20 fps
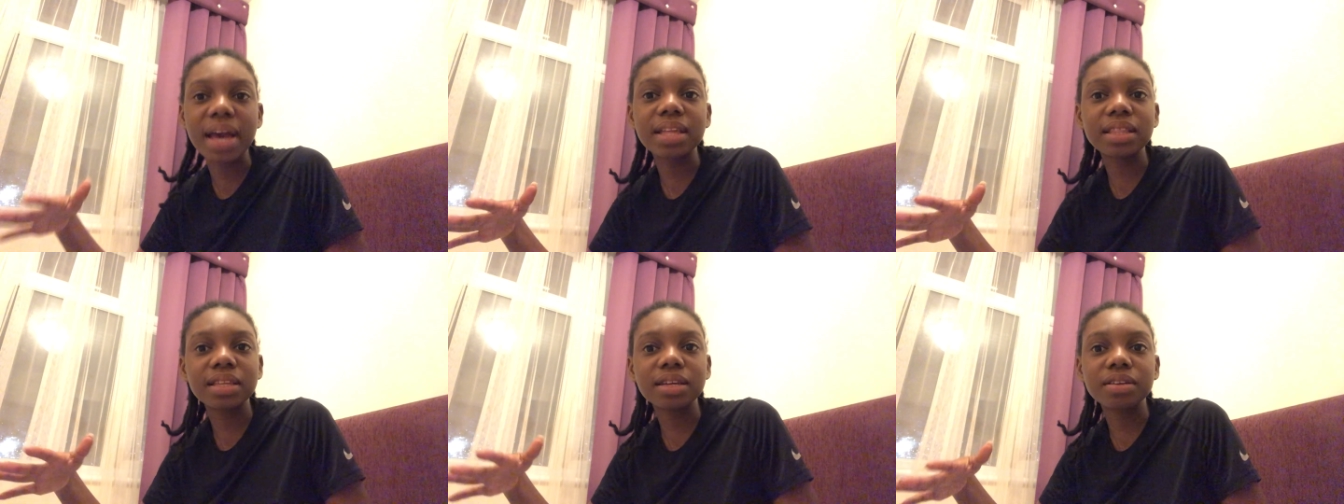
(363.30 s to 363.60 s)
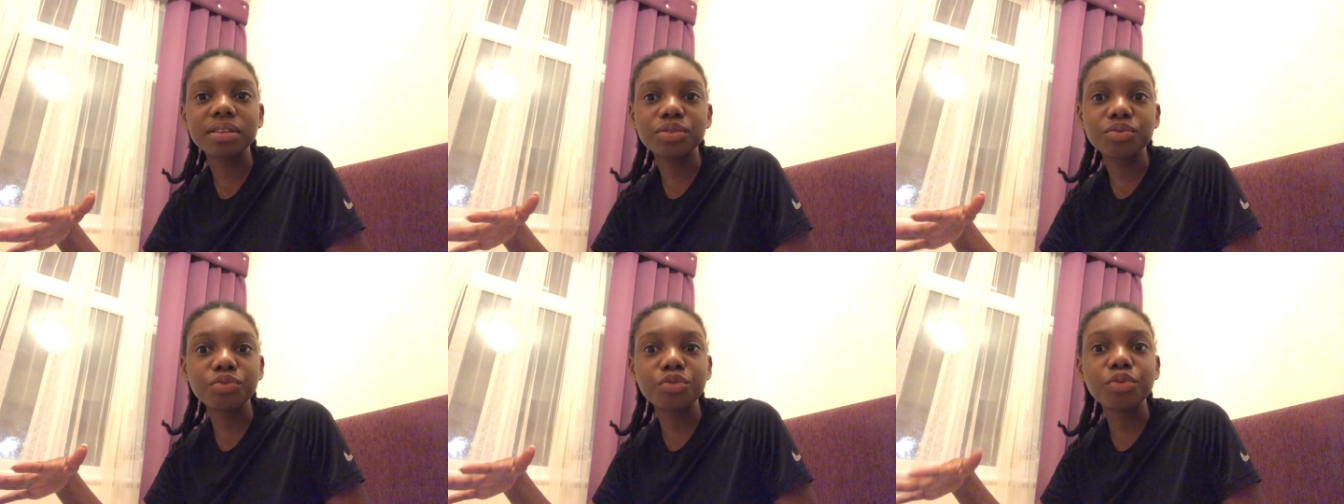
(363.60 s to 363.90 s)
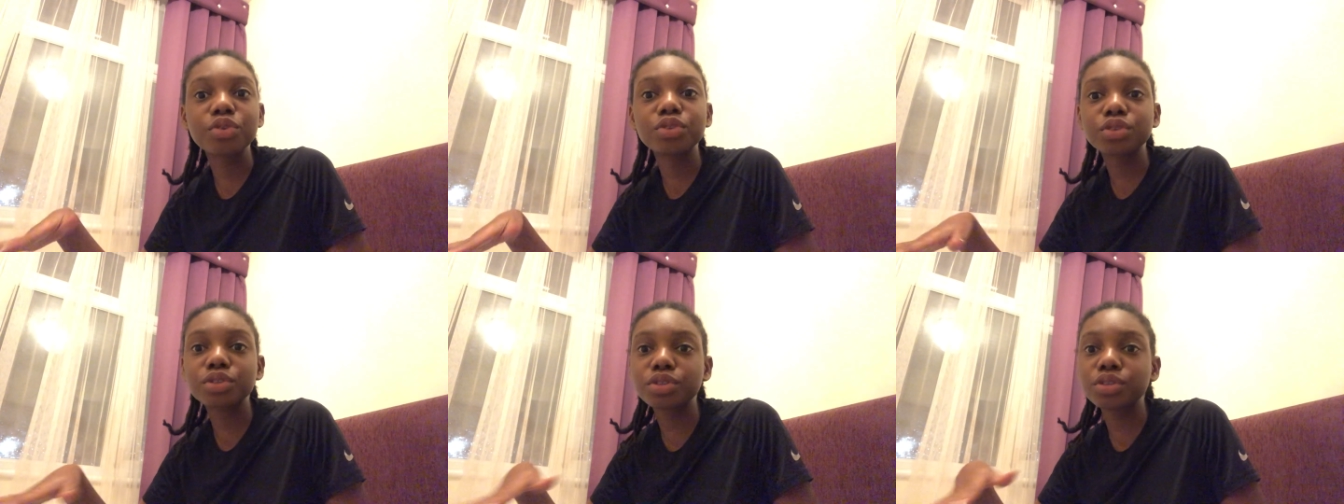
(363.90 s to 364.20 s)
they
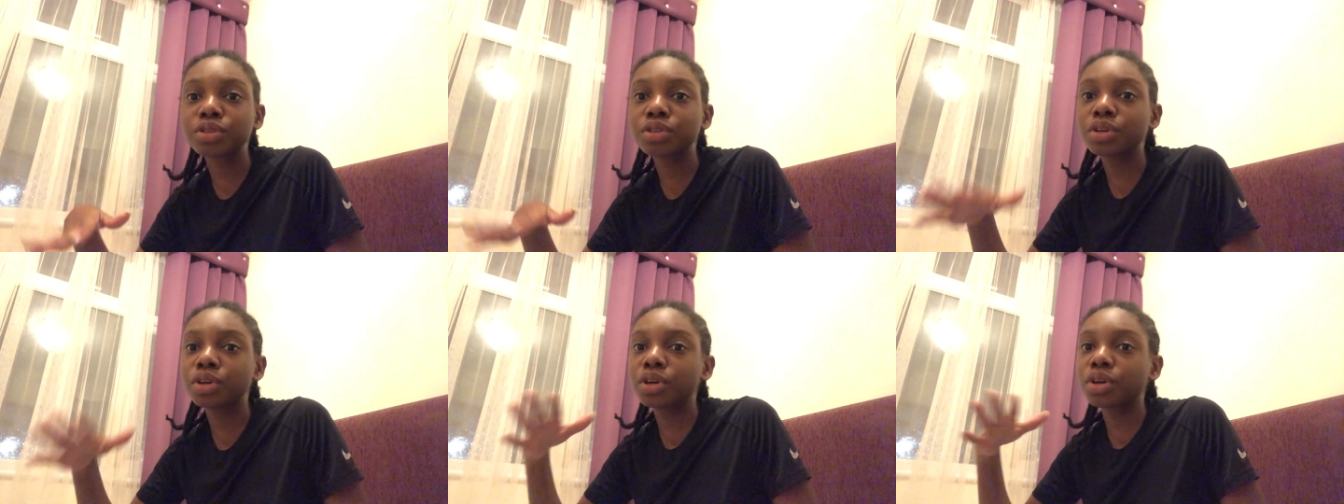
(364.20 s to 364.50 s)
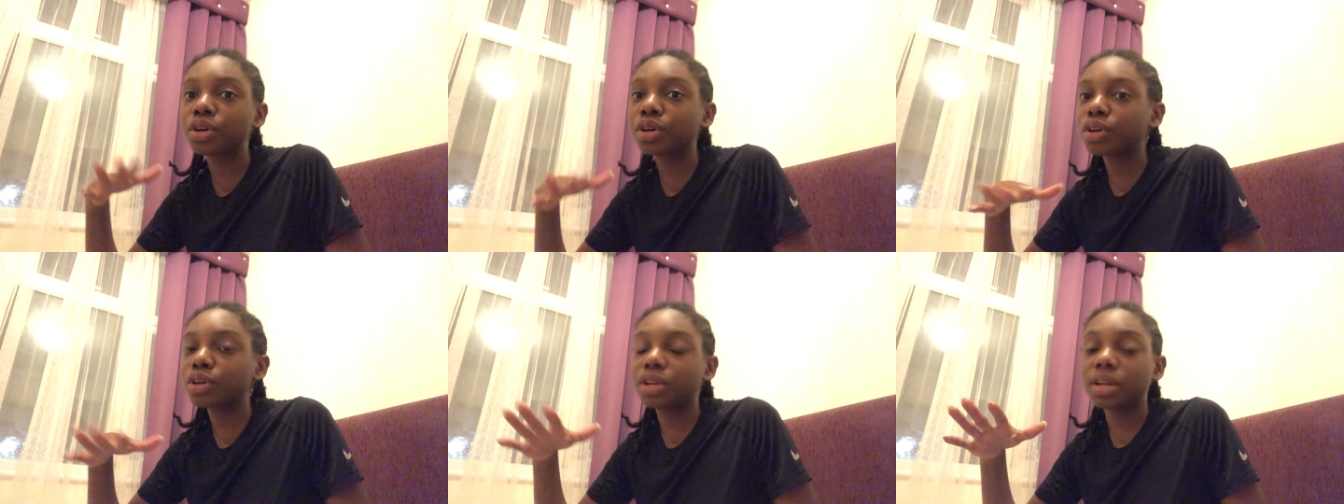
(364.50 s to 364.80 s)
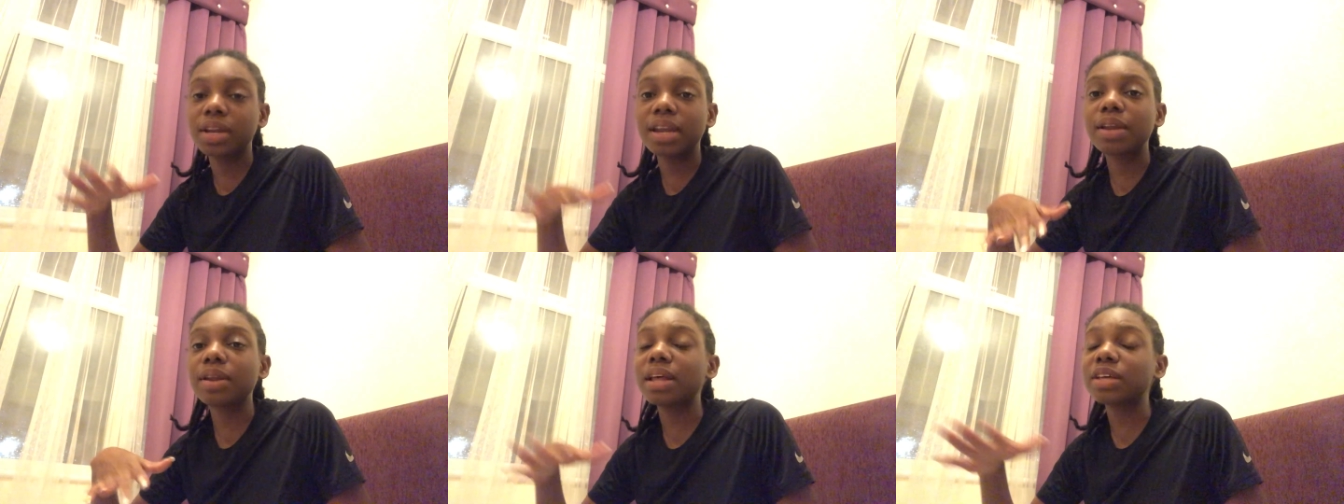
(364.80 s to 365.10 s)
wrote,
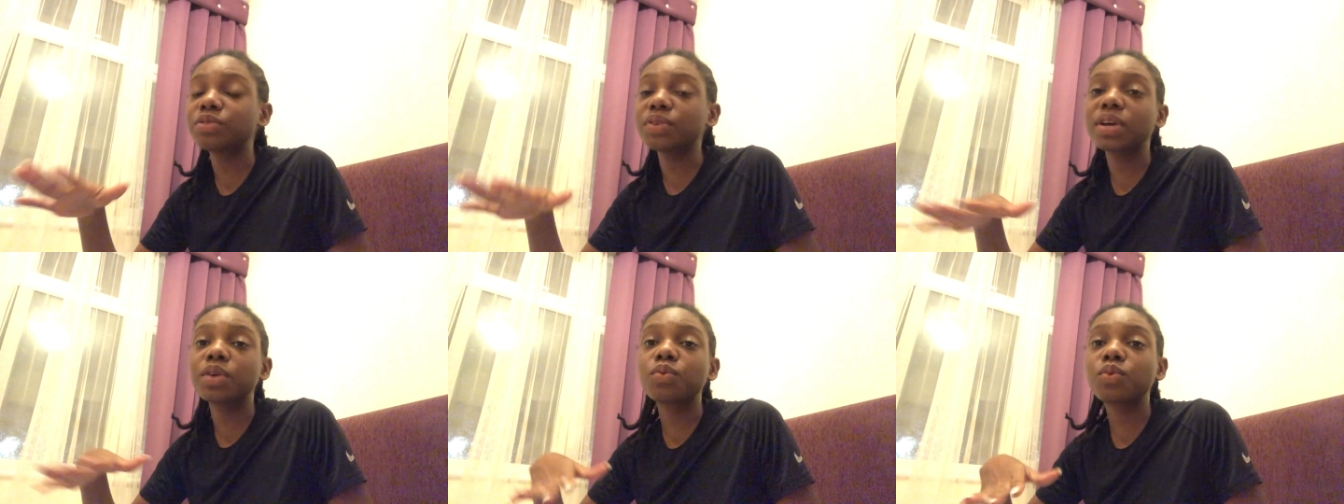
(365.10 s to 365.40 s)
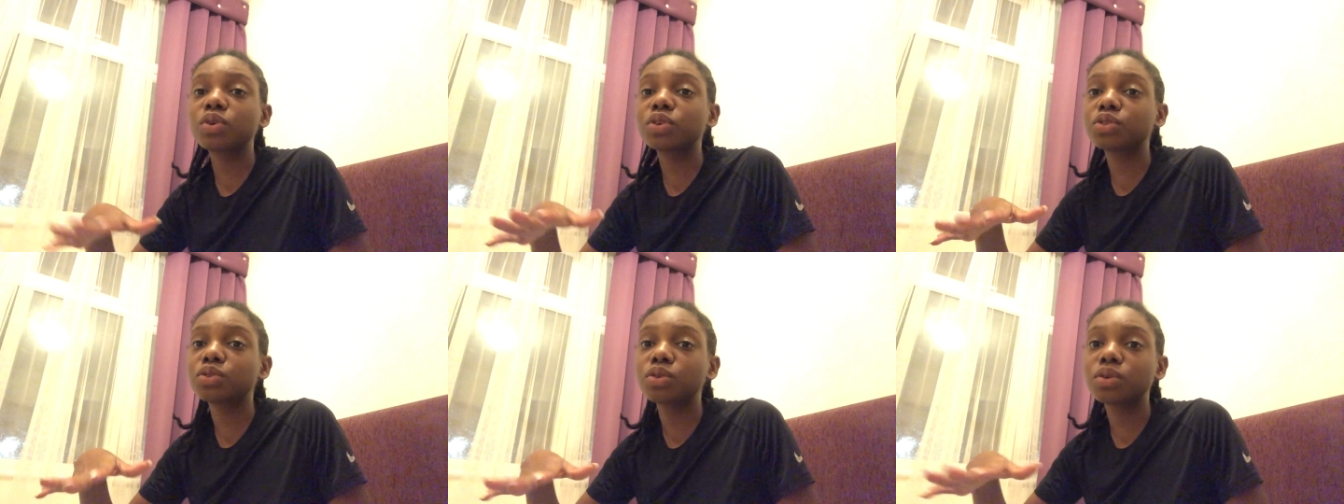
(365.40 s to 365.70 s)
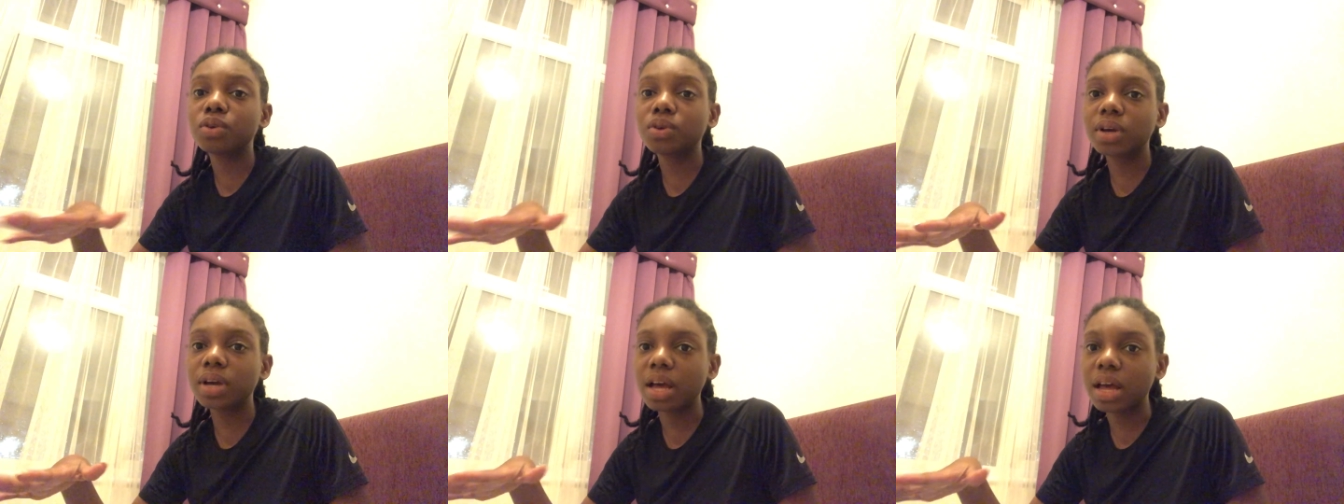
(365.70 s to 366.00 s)
that's why it was no
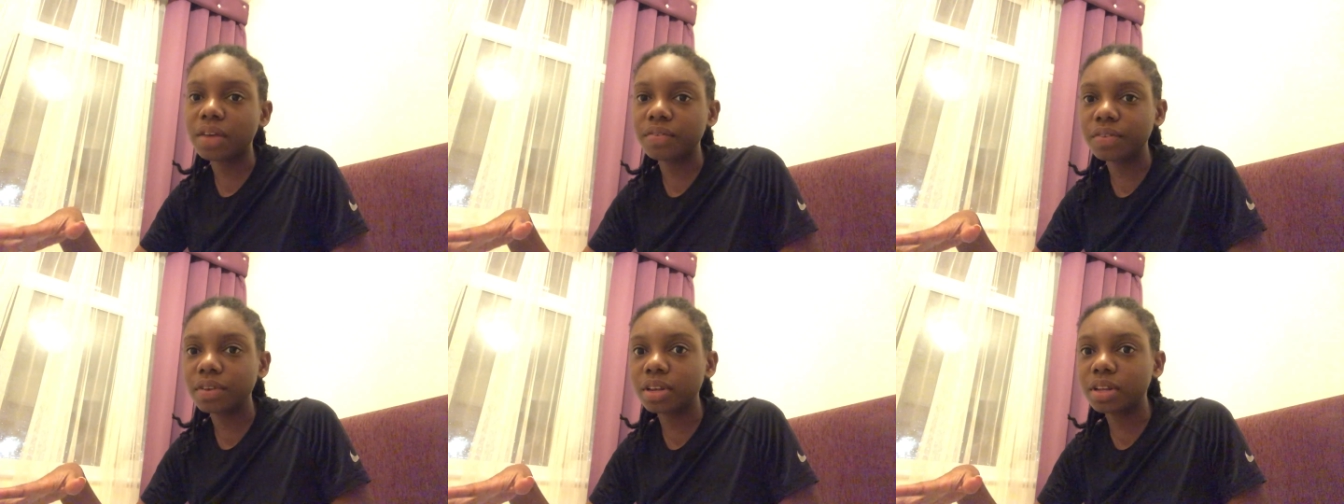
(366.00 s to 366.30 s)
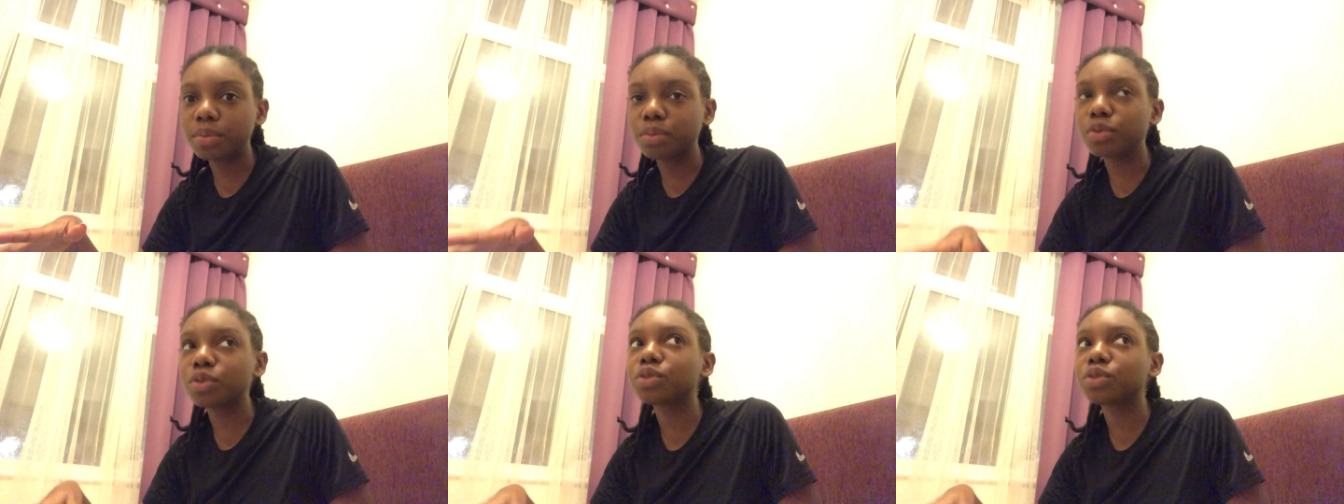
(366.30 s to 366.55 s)
longer available.